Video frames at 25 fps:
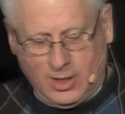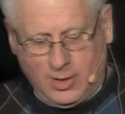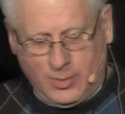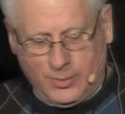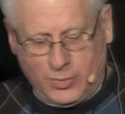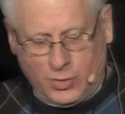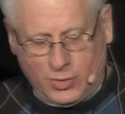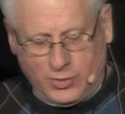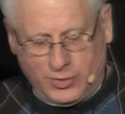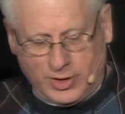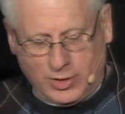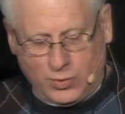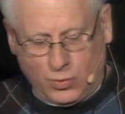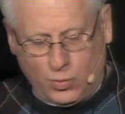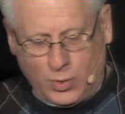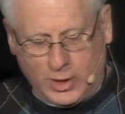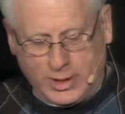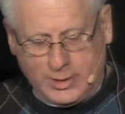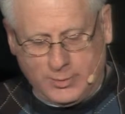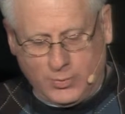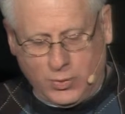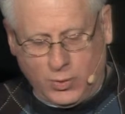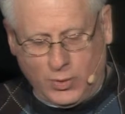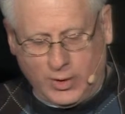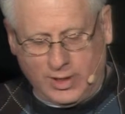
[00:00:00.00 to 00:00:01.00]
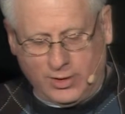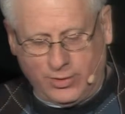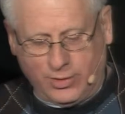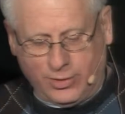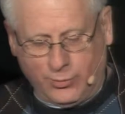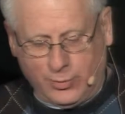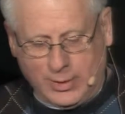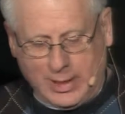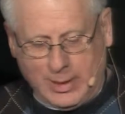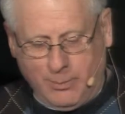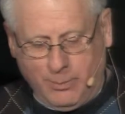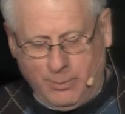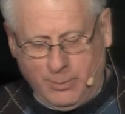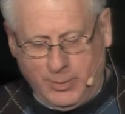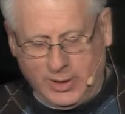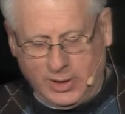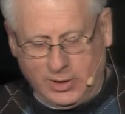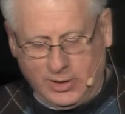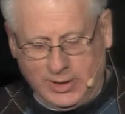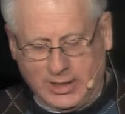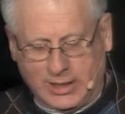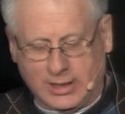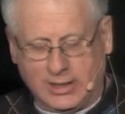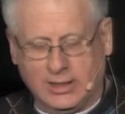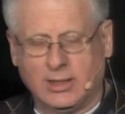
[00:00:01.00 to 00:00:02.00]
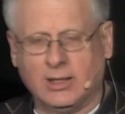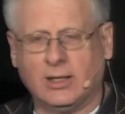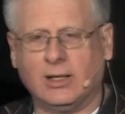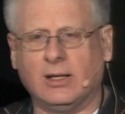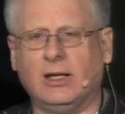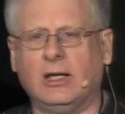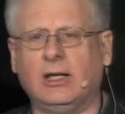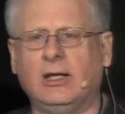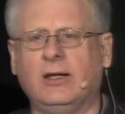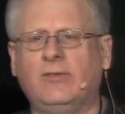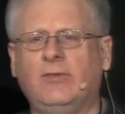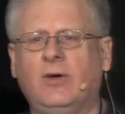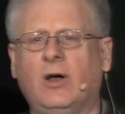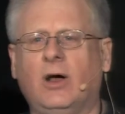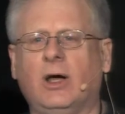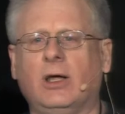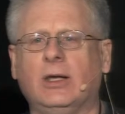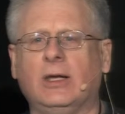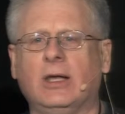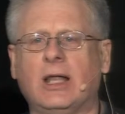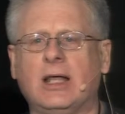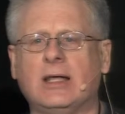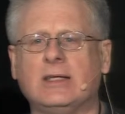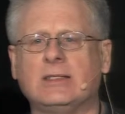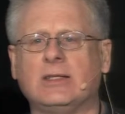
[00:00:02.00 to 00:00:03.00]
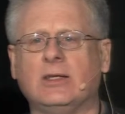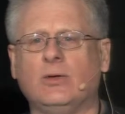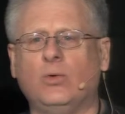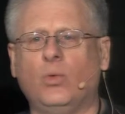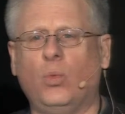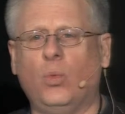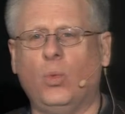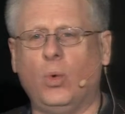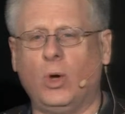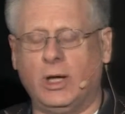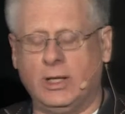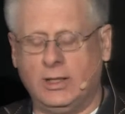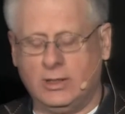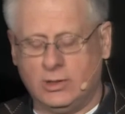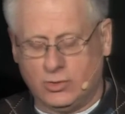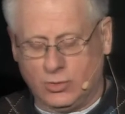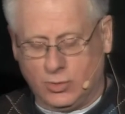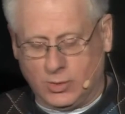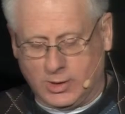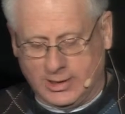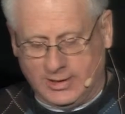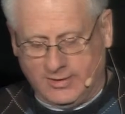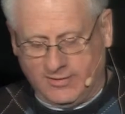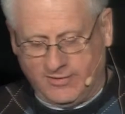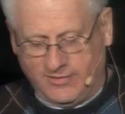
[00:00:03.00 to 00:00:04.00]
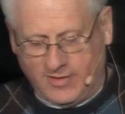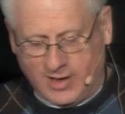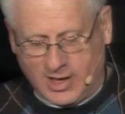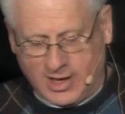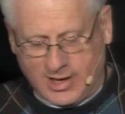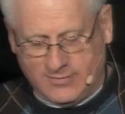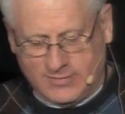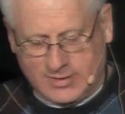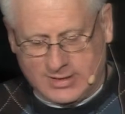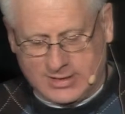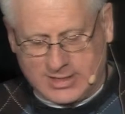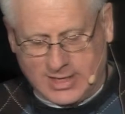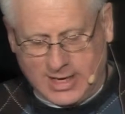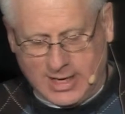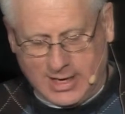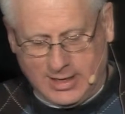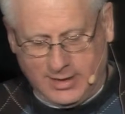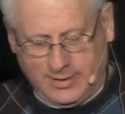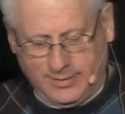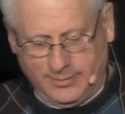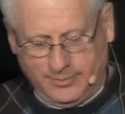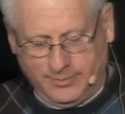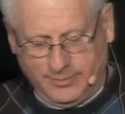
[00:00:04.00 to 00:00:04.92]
More than 1.3 billion live on less than $1.25 a day.